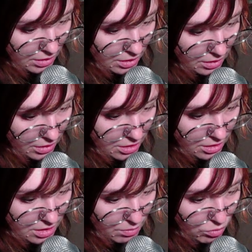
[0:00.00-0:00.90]
This is
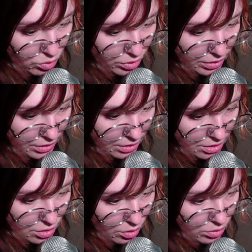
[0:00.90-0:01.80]
some more
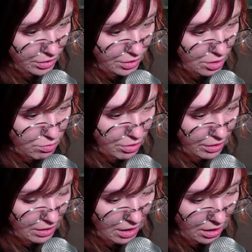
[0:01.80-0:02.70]
stolen
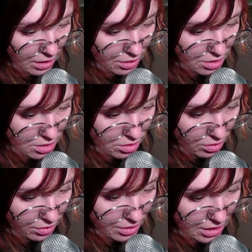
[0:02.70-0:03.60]

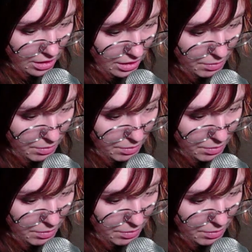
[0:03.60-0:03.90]
Southern